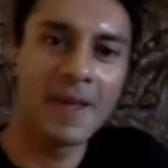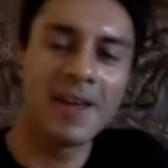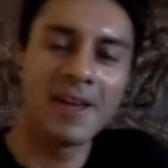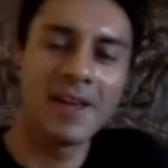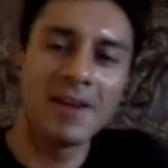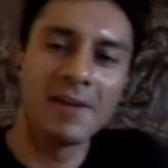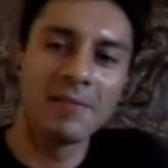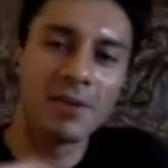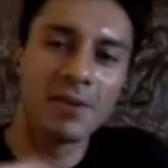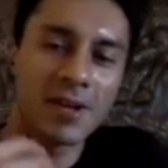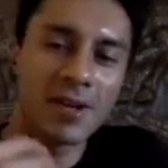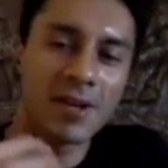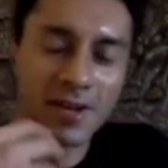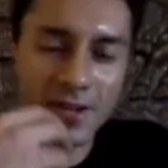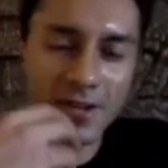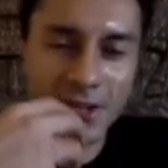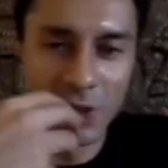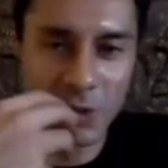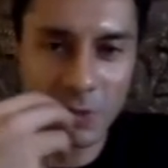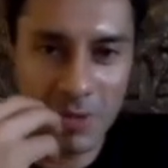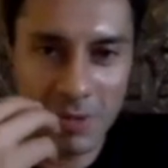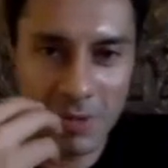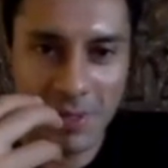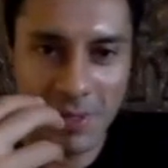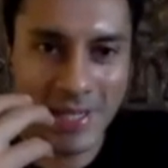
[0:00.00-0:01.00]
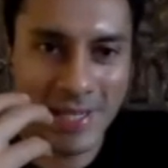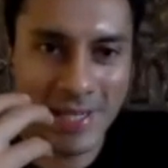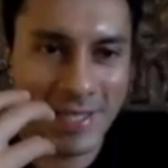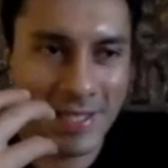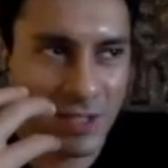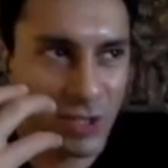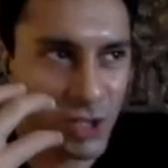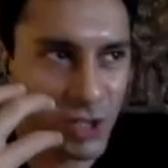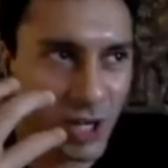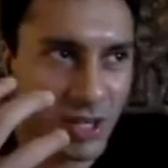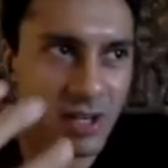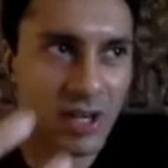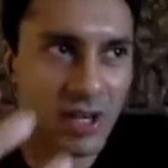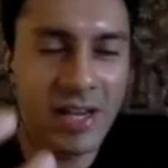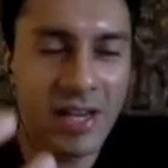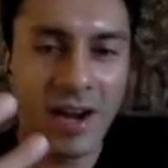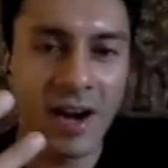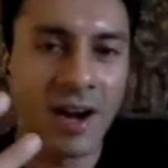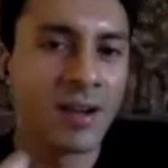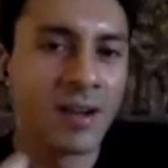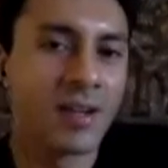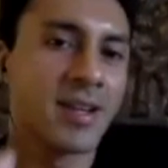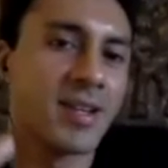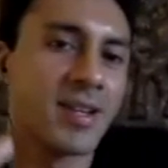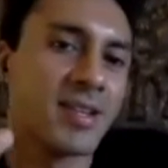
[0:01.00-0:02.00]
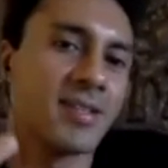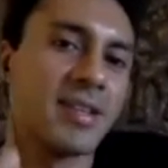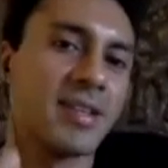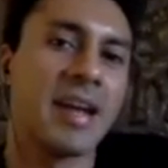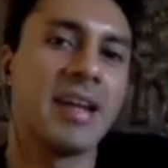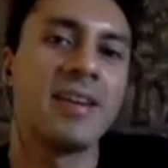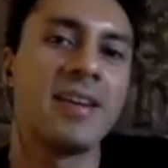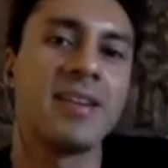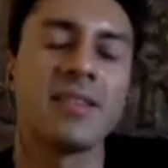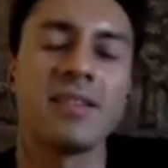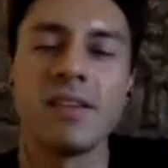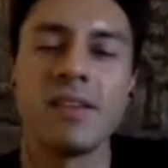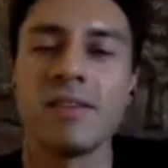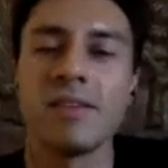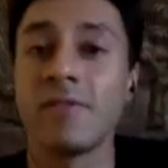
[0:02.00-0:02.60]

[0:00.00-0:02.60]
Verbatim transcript: But human beings generally aren't designed to sit